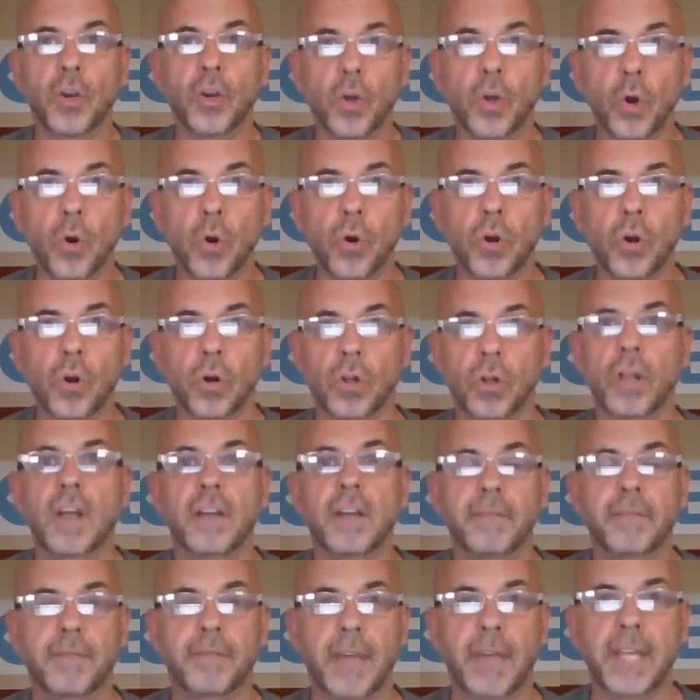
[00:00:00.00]
Google,
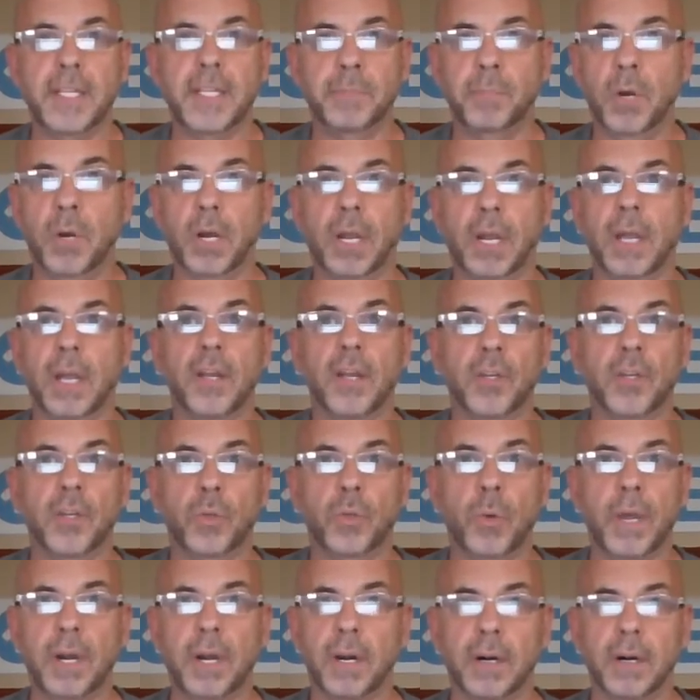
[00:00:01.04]
Facebook,
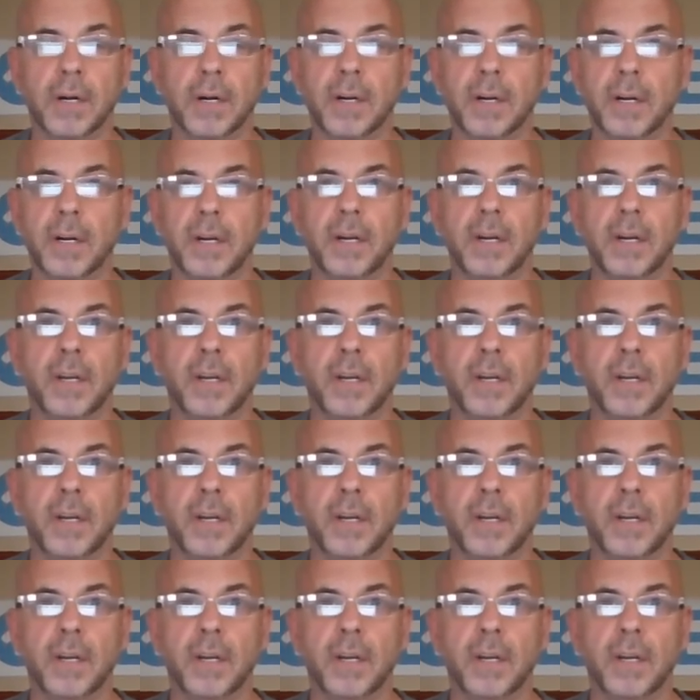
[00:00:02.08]
Twitter,